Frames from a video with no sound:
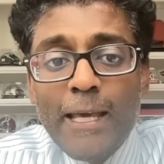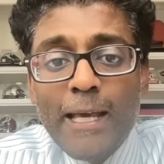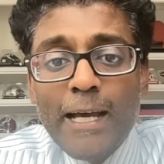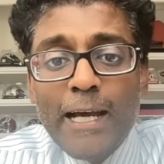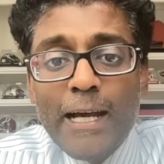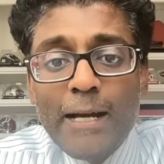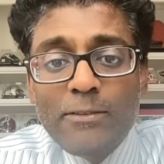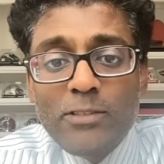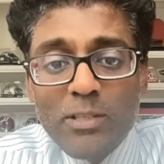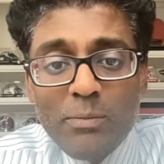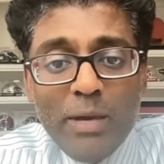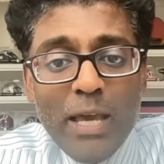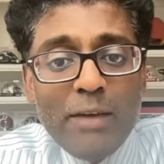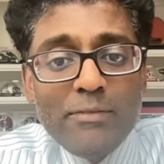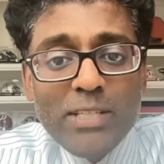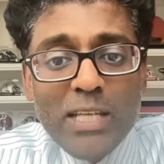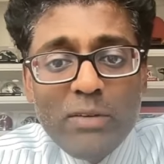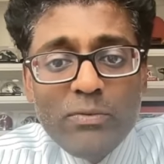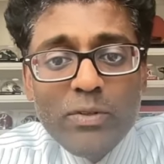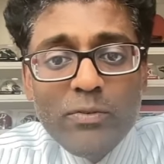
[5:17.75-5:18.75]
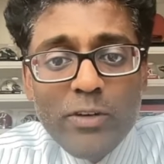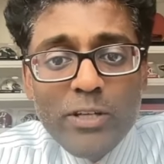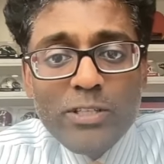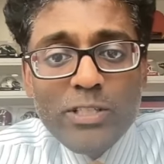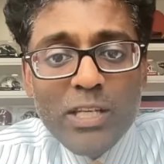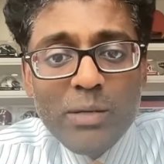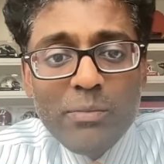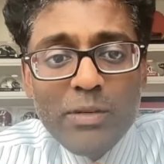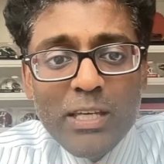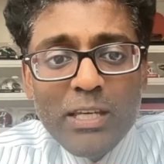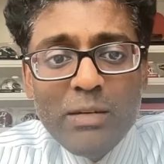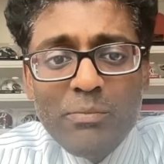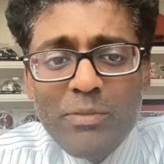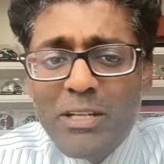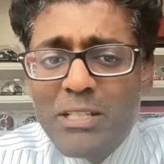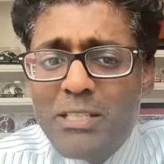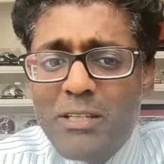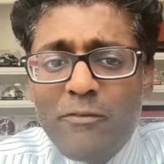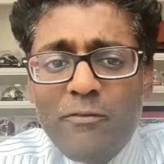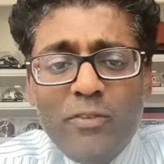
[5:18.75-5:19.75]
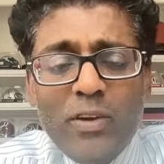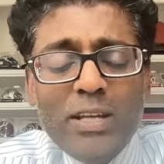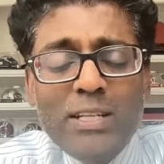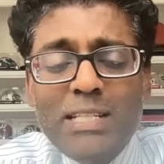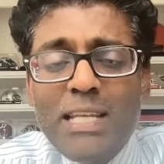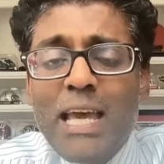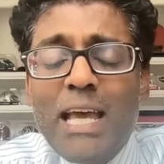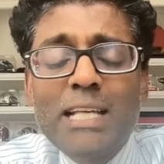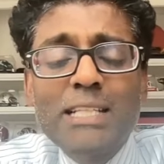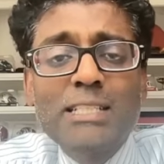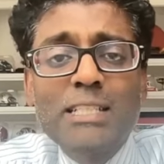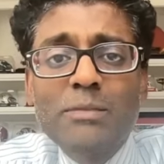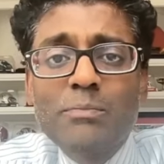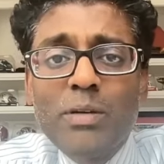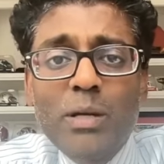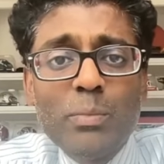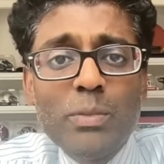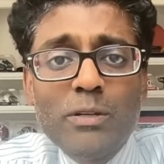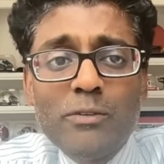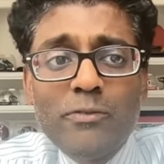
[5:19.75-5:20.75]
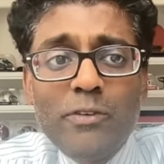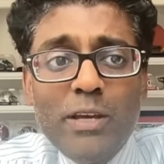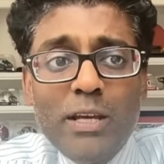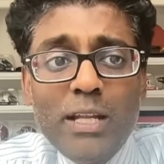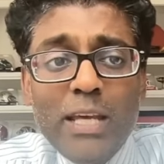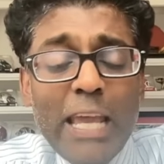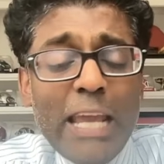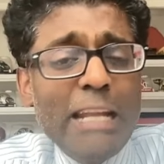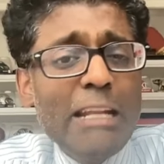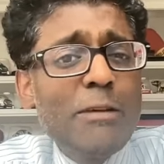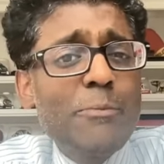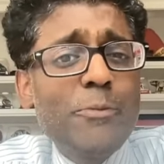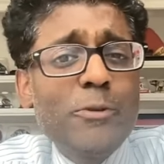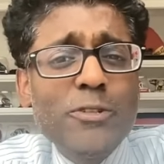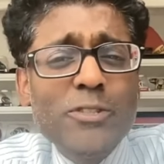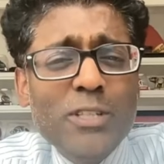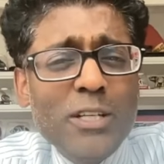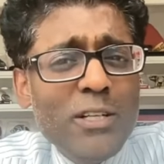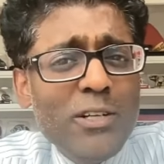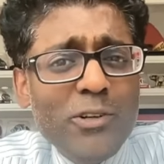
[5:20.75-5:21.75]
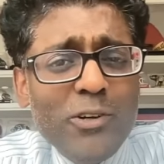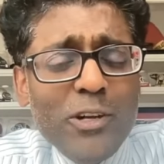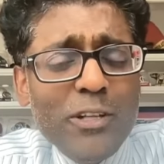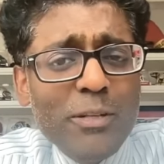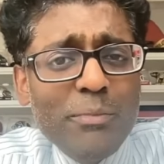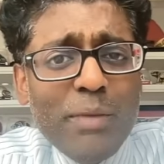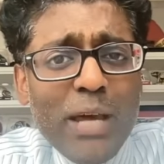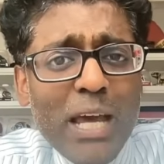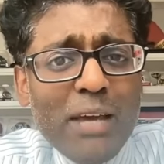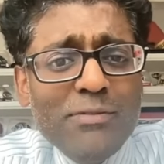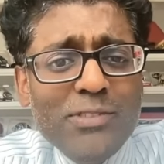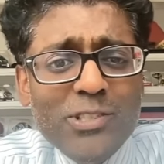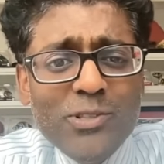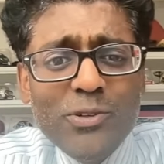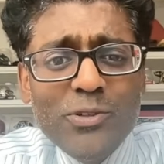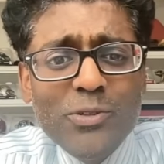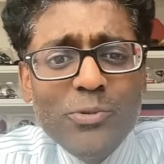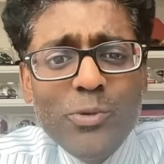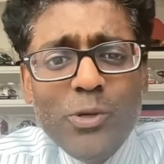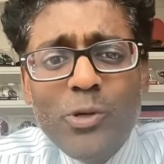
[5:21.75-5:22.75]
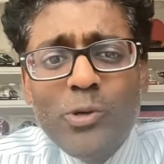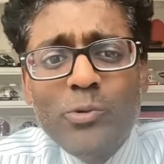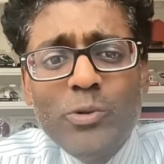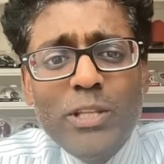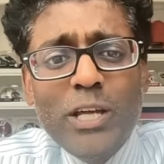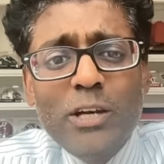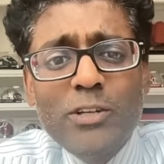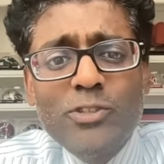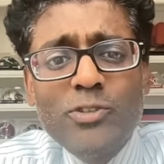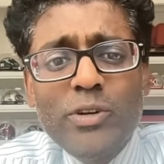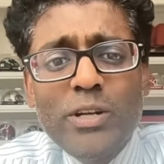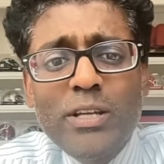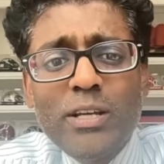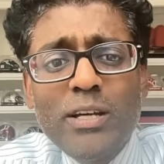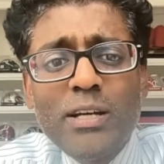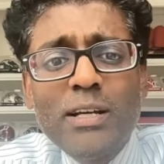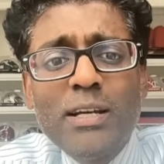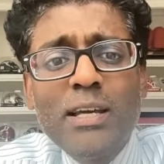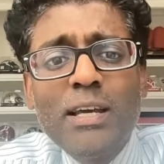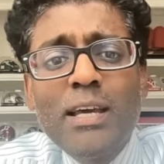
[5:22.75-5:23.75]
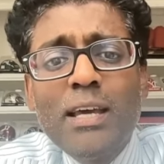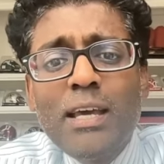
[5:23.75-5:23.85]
Uh, so the Mavs have revenge coming in, but it's a fantastic public fade. 80% are on the Mavs here on the road without Trae Young.